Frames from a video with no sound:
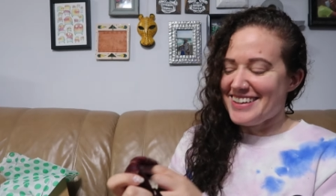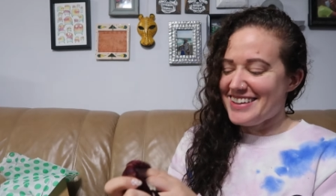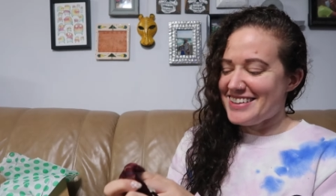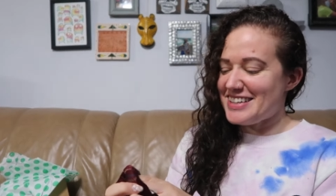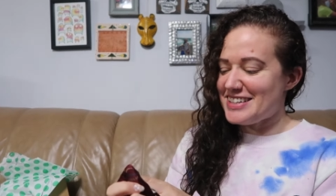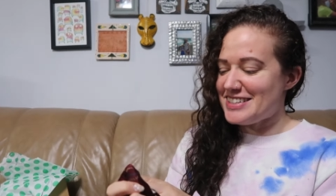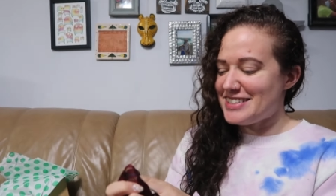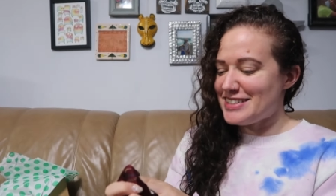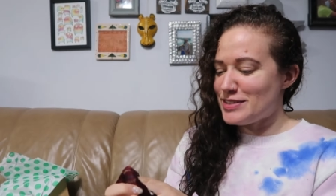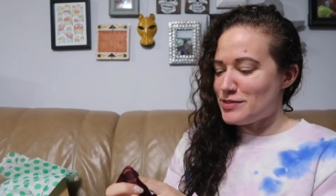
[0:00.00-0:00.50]

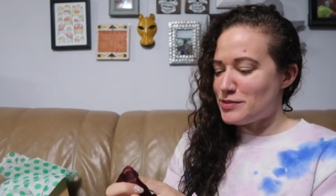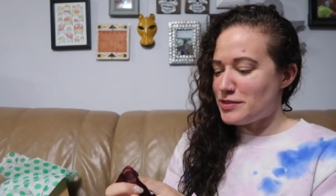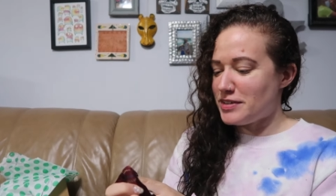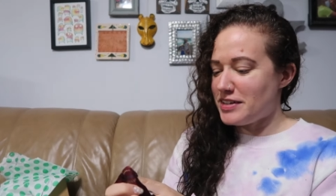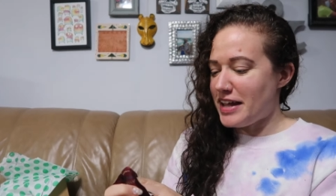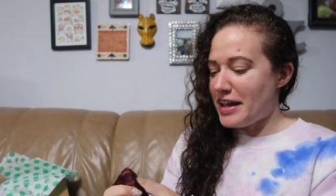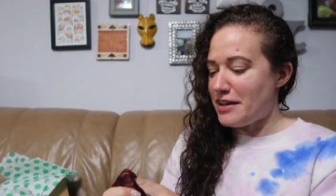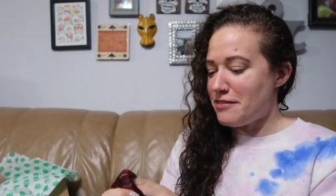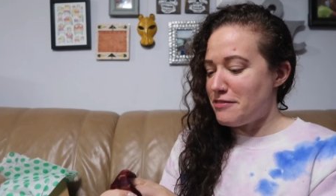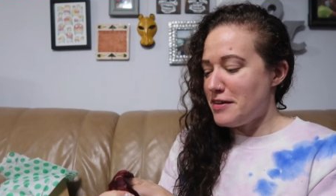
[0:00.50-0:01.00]
This is real
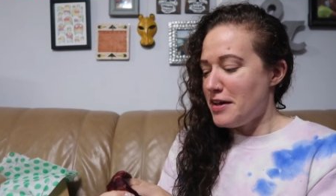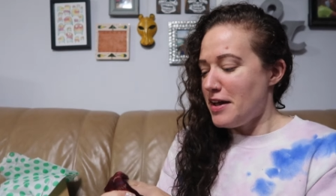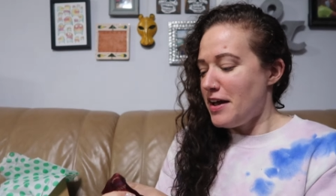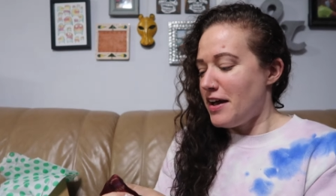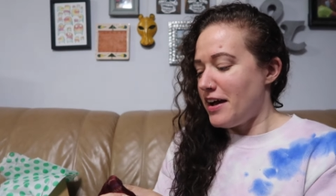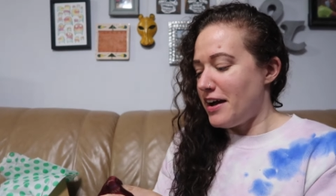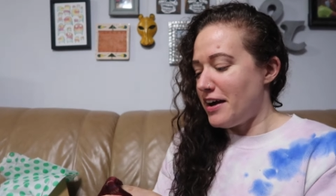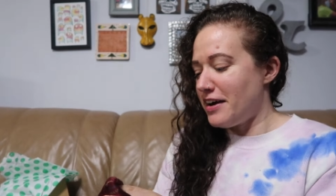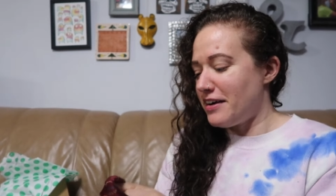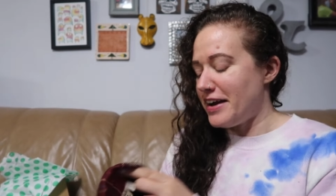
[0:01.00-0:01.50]
life.
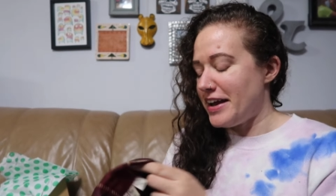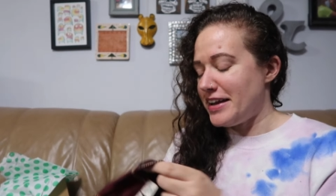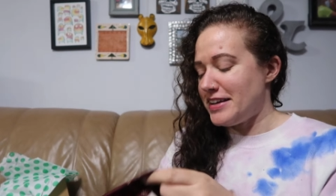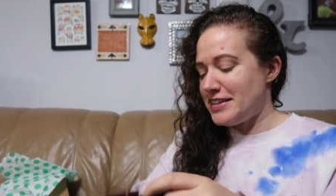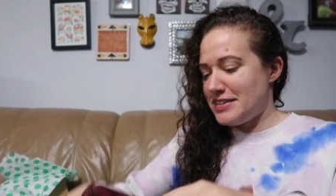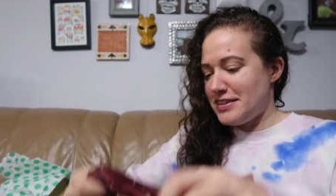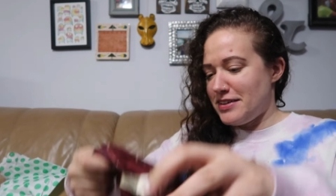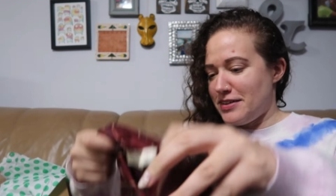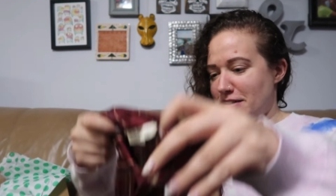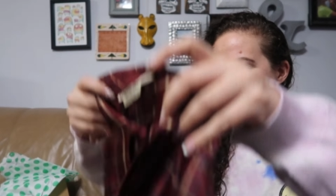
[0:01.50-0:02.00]
All right,
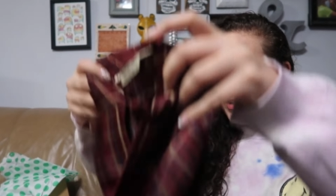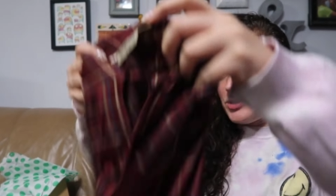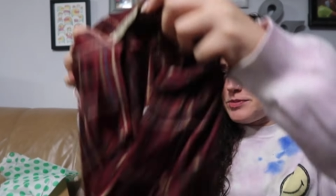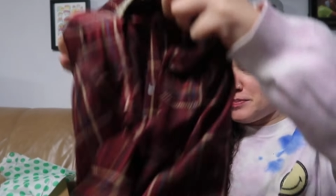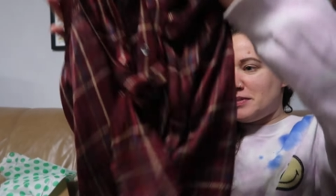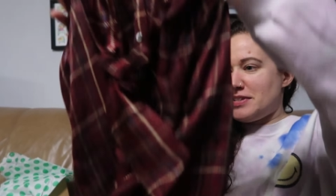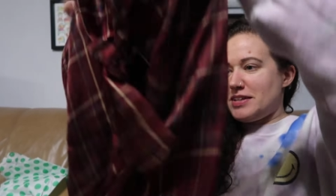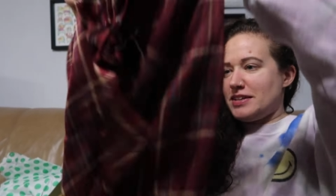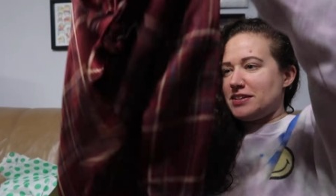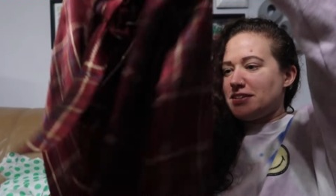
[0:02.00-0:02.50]
so
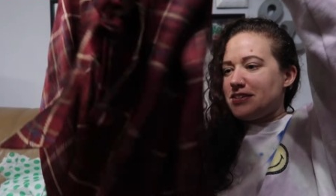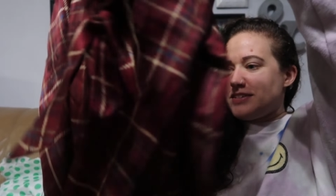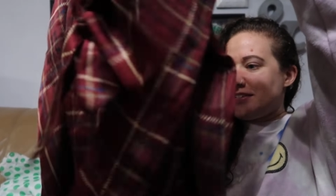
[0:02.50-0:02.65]
100%